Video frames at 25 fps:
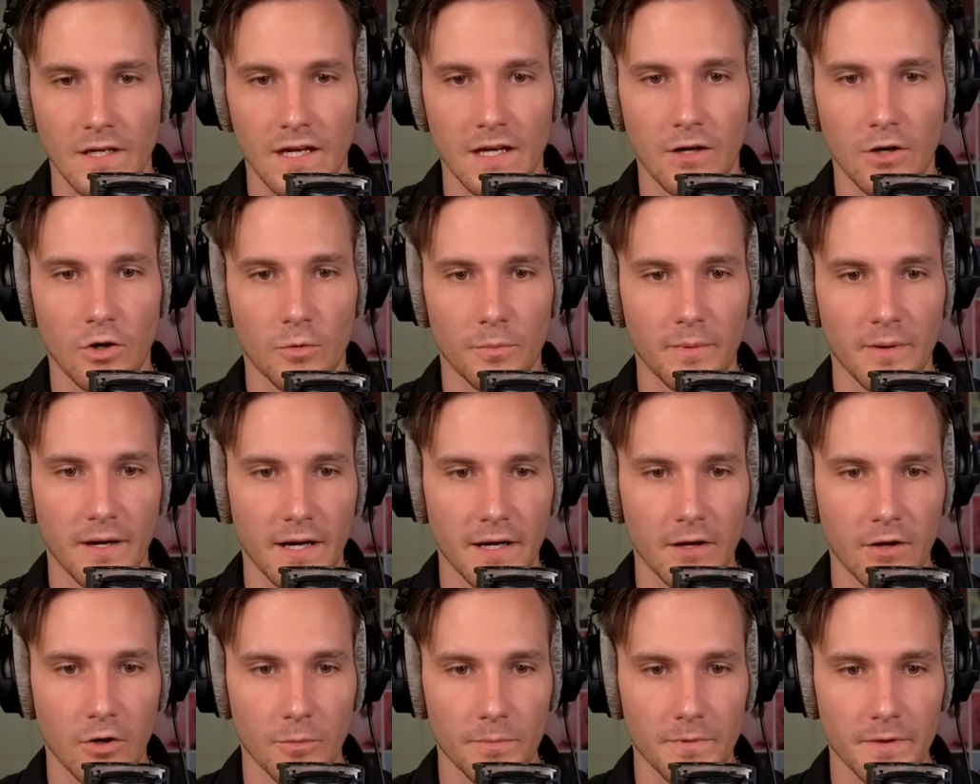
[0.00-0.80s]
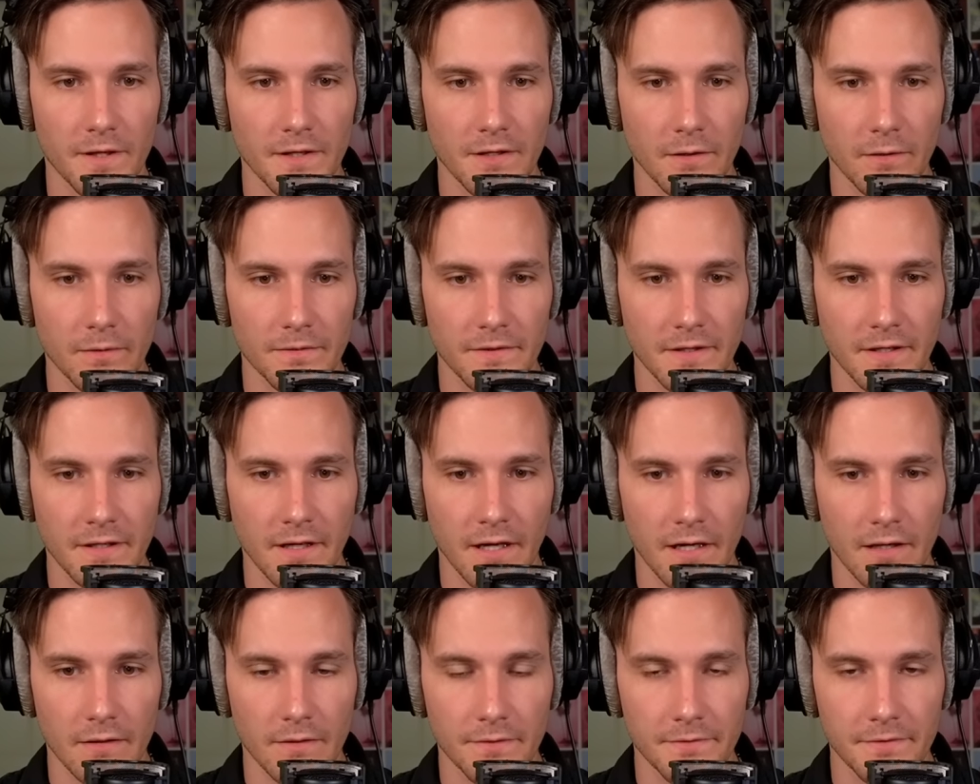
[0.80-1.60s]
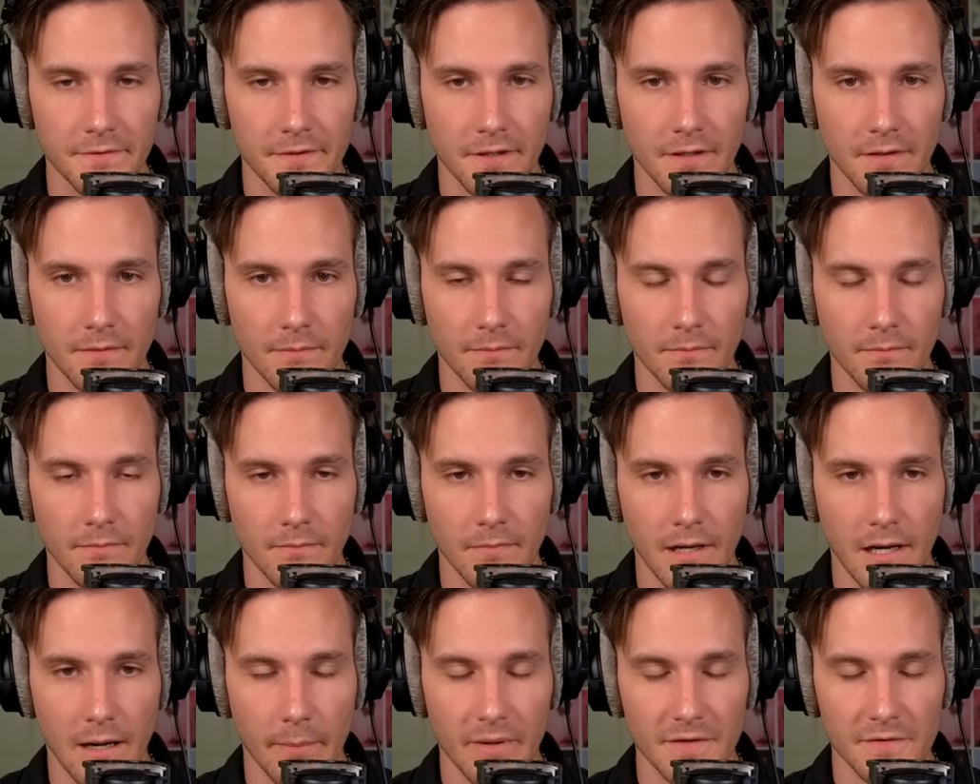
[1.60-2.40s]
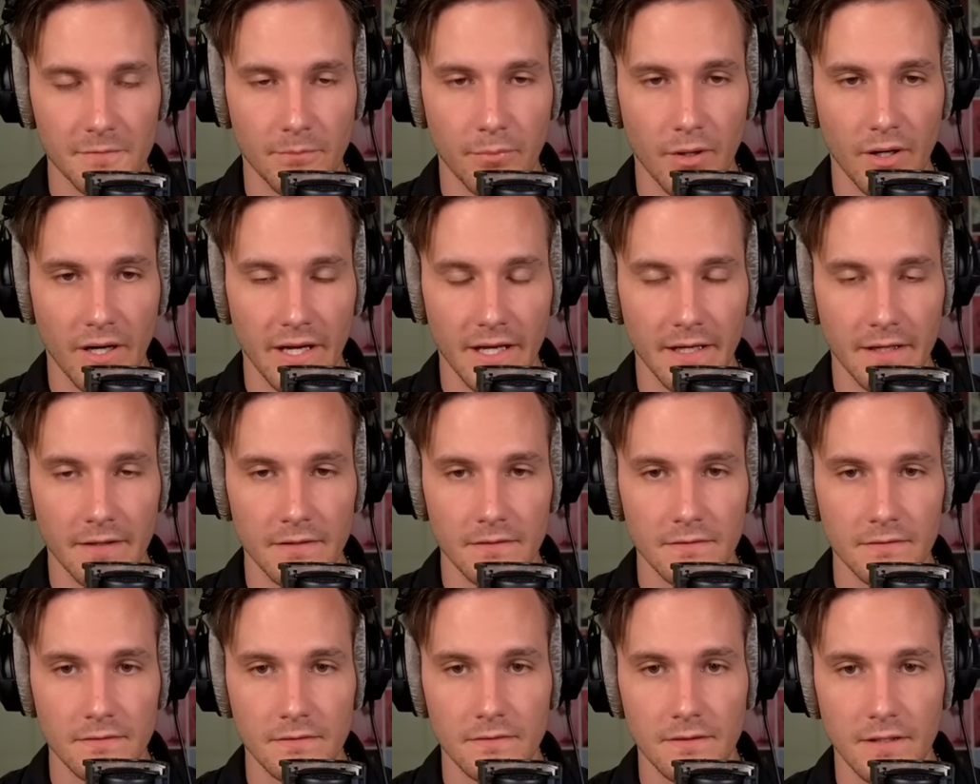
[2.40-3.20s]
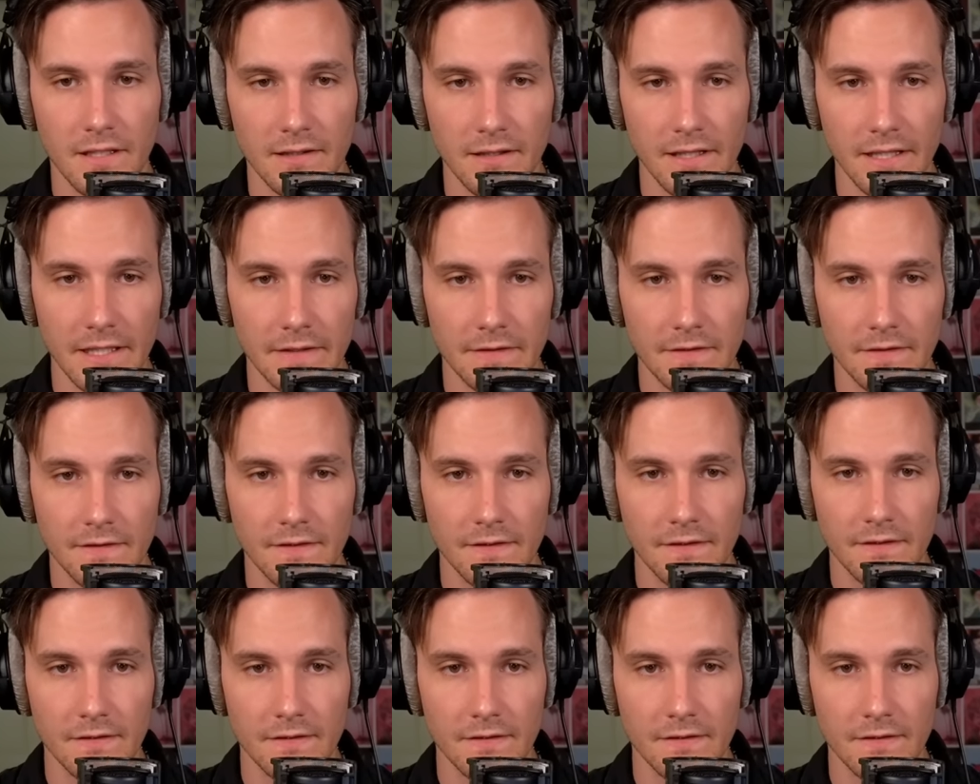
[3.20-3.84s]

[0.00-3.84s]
I hope they don't inherit their mama's brain. At least.